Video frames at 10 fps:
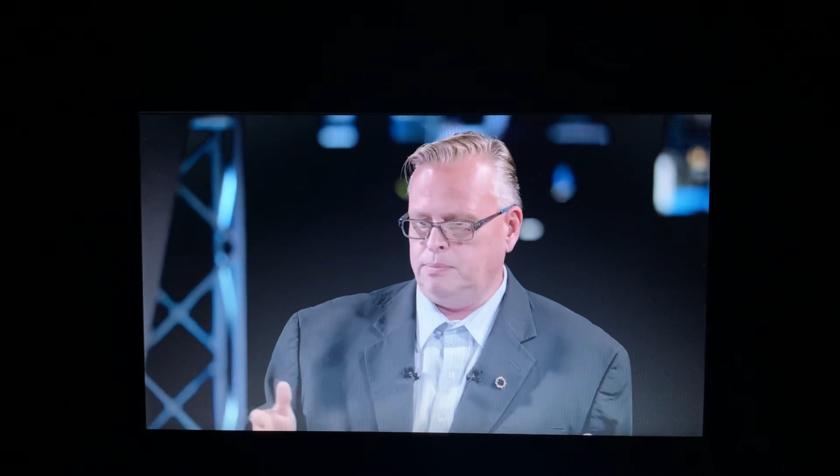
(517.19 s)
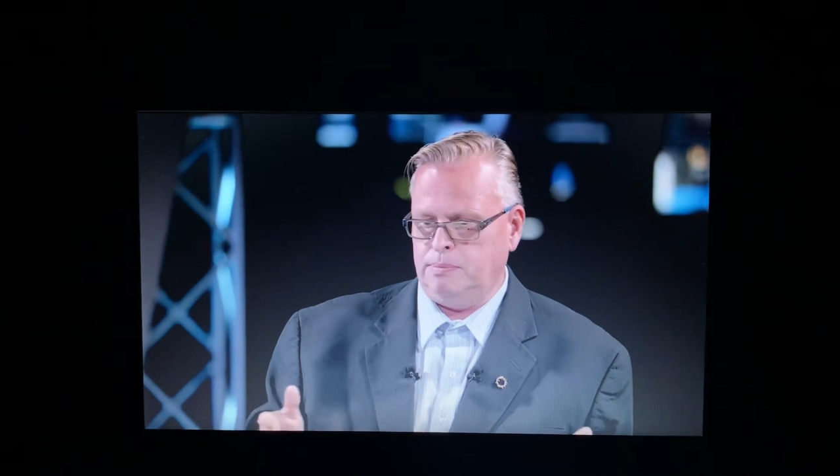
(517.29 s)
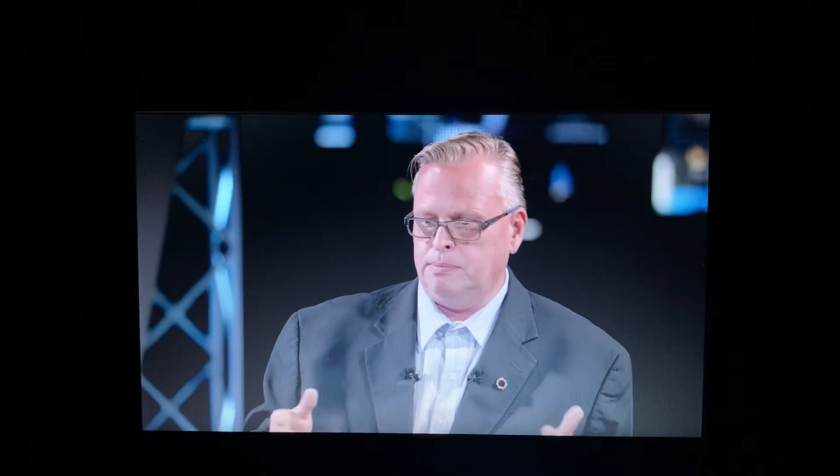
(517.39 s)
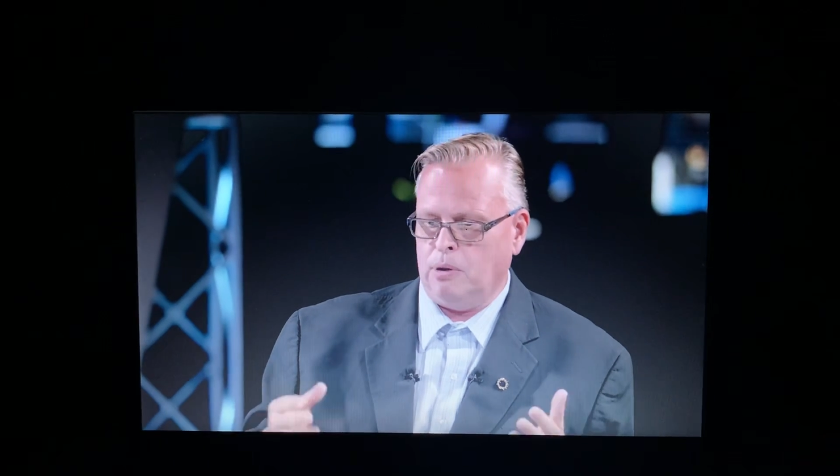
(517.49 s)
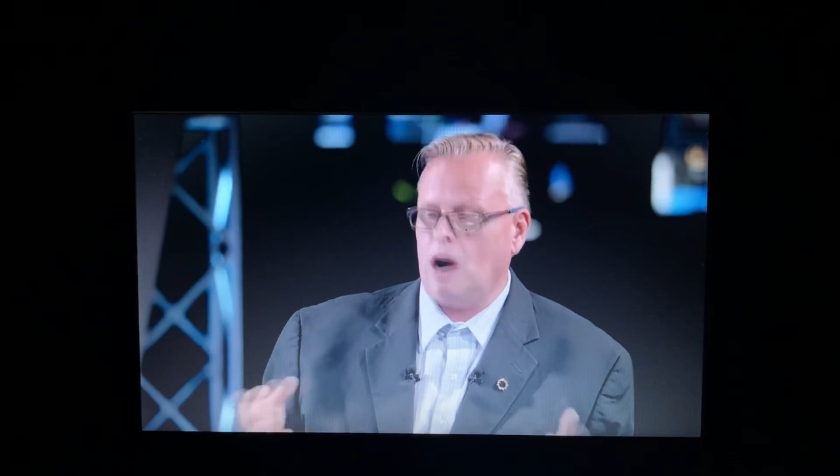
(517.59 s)

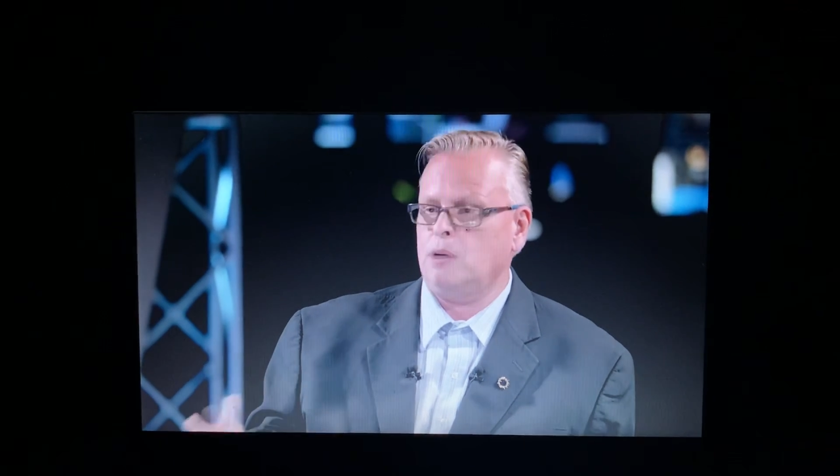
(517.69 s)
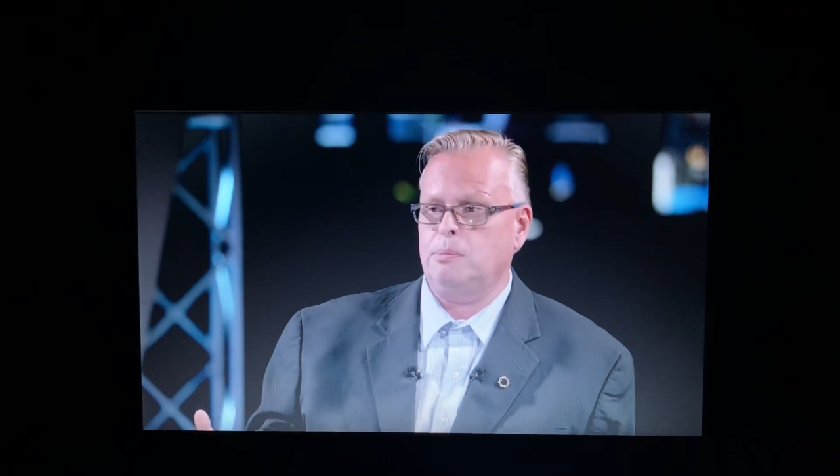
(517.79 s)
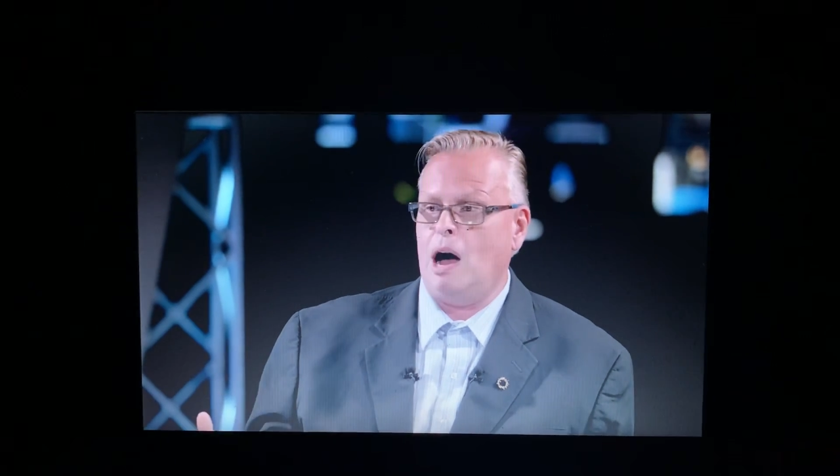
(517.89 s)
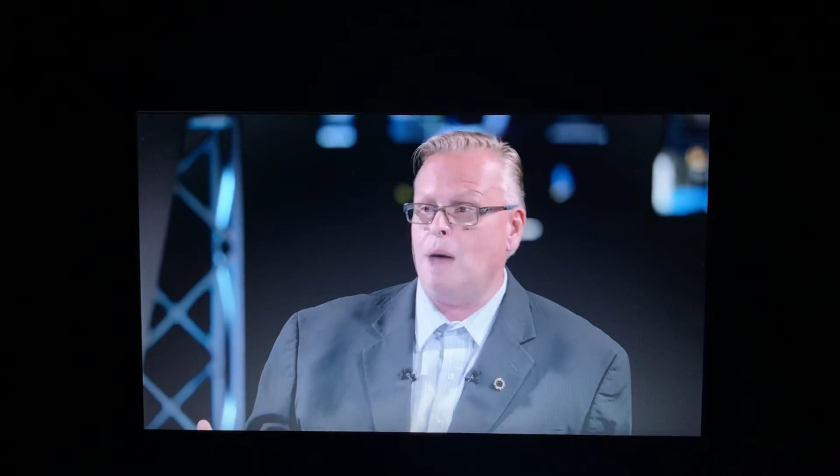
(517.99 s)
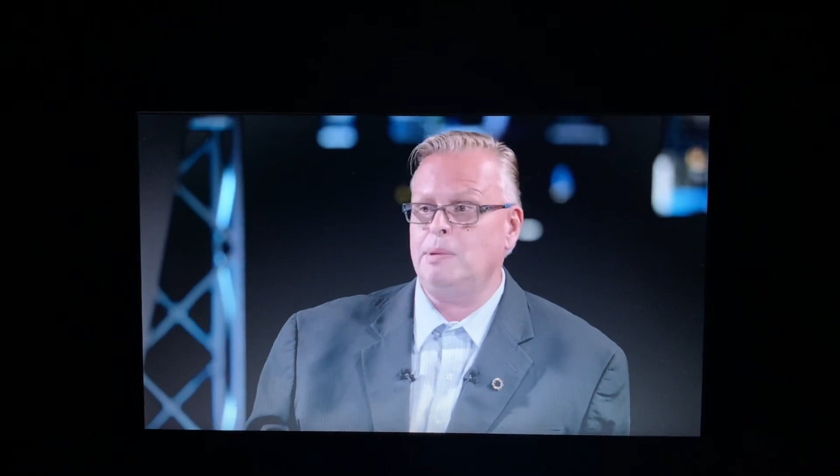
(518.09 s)
Barack
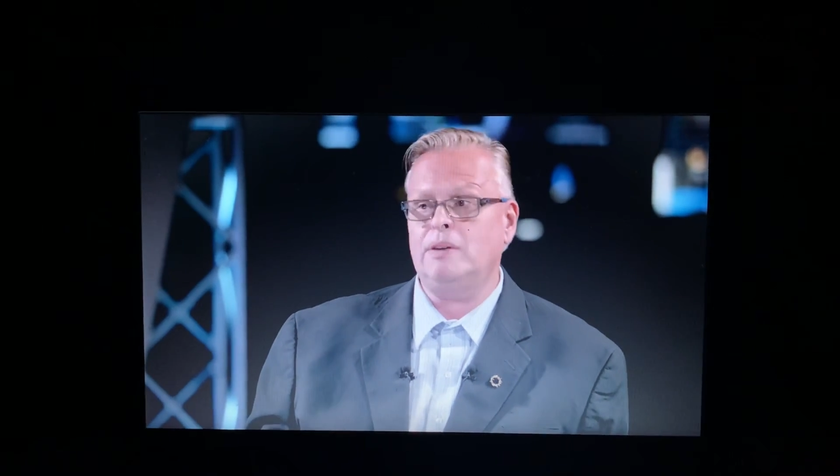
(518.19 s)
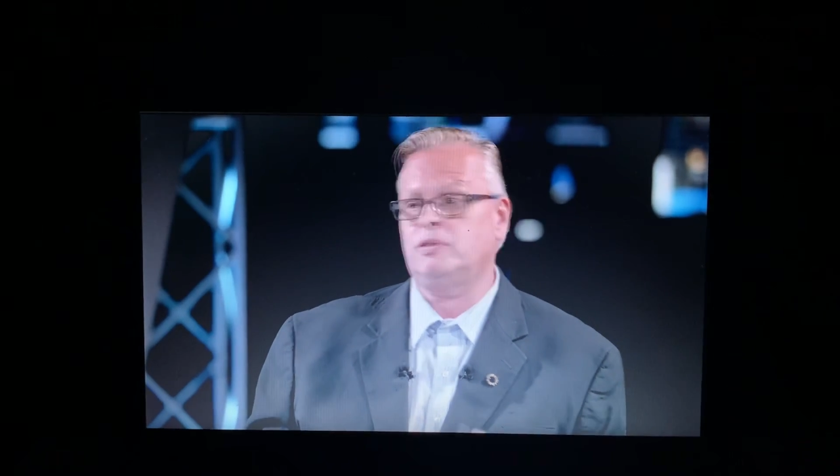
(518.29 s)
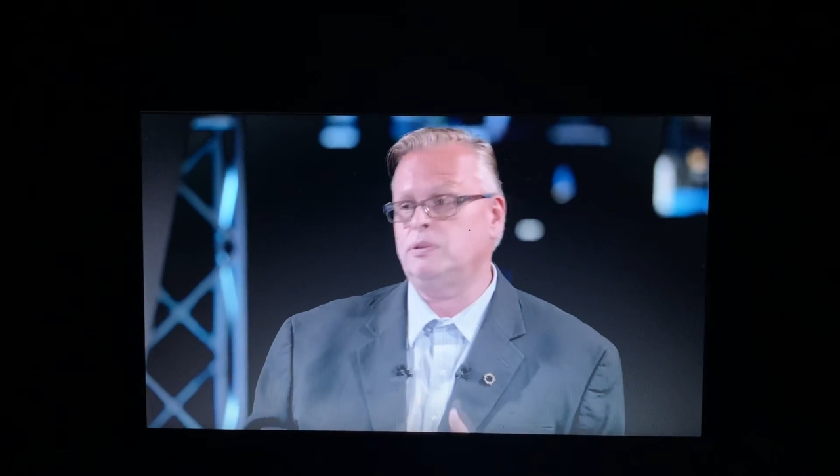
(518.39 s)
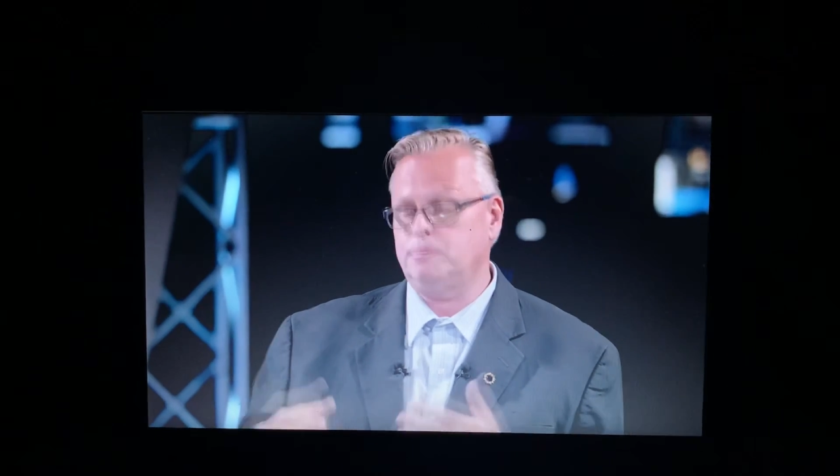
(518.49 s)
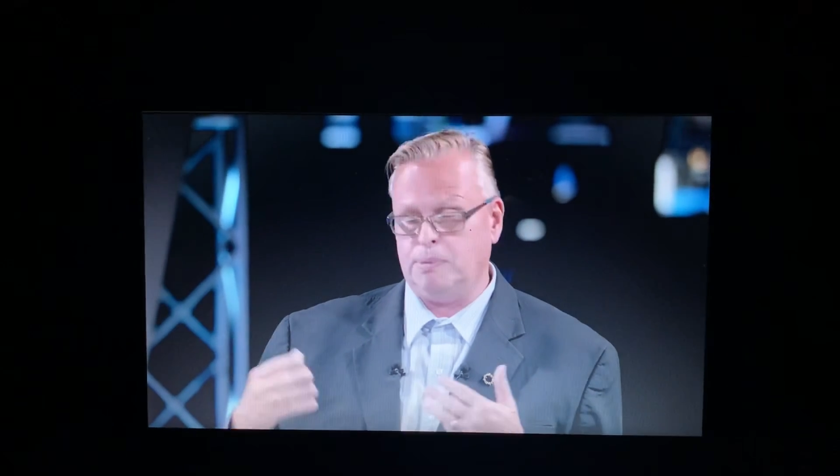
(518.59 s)
Obama, if
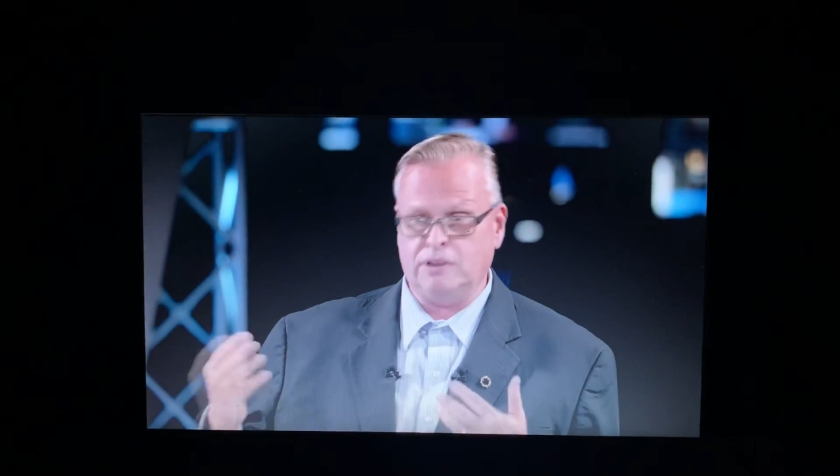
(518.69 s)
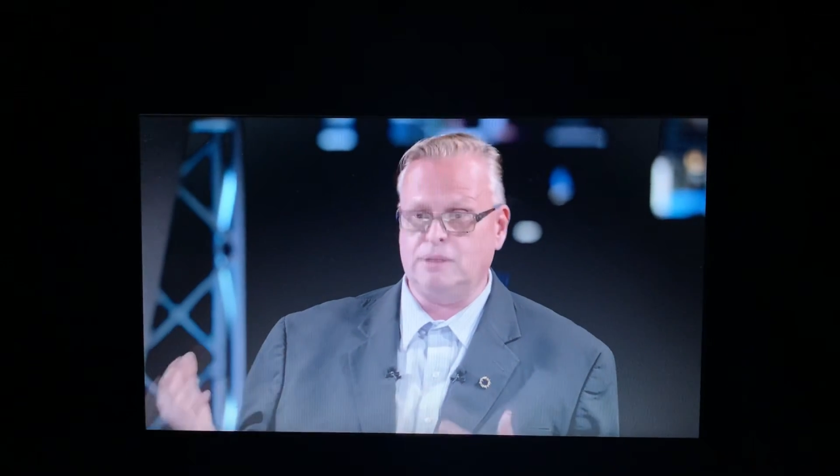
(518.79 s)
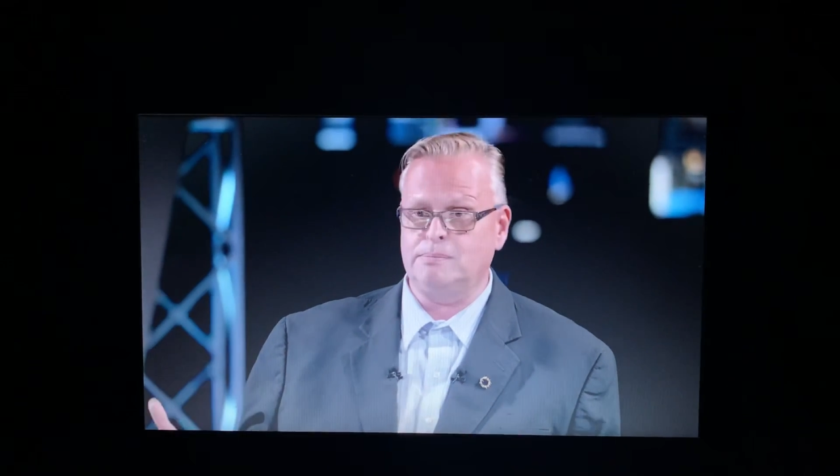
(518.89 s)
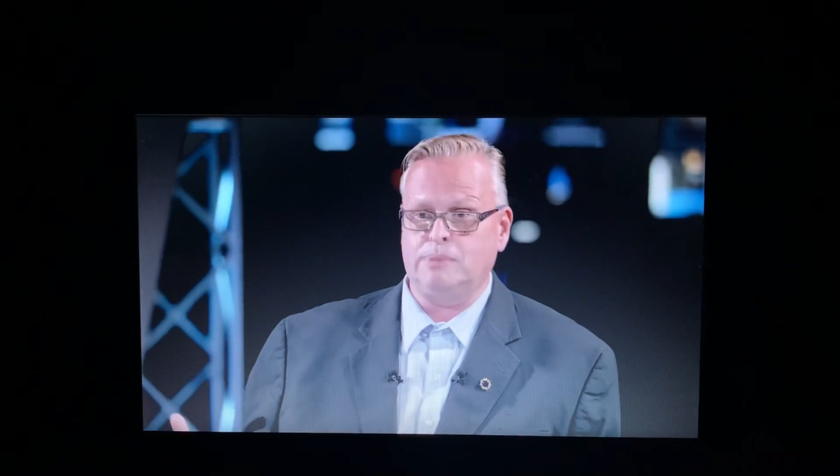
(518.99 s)
it's President